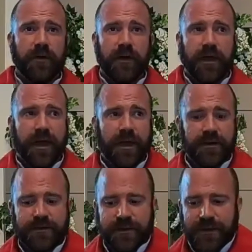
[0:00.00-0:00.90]

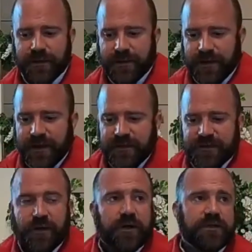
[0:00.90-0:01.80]
And he
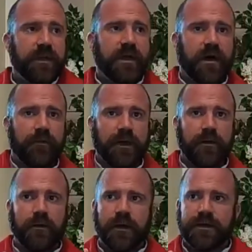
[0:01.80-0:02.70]
starts
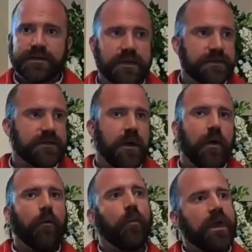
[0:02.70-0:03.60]
becoming, in a sense,
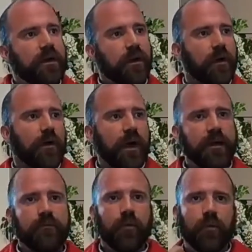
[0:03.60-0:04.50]
weaker
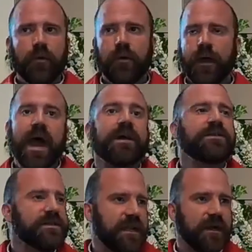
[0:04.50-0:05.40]
and more
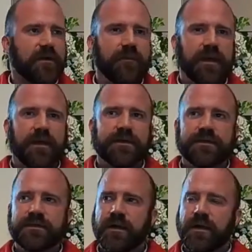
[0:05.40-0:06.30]
agitated
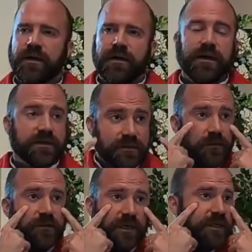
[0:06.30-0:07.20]
because he's
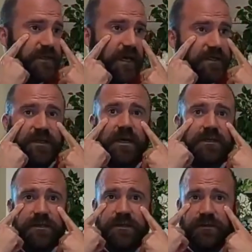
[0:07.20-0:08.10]
losing his
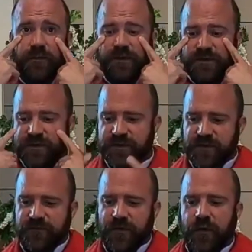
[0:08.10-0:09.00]
eyesight. I mean, this is just a
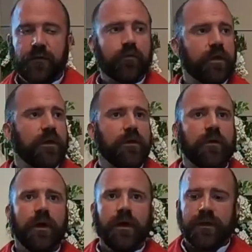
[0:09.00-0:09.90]
very
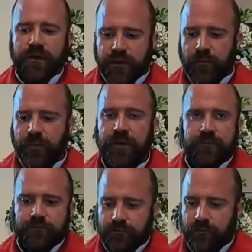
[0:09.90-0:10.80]
real
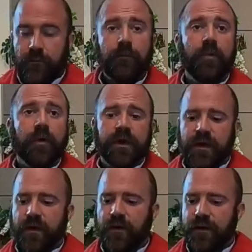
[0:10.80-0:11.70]
human book
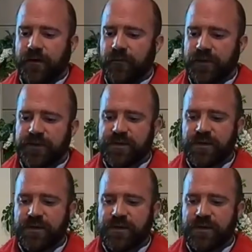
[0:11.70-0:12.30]
here in which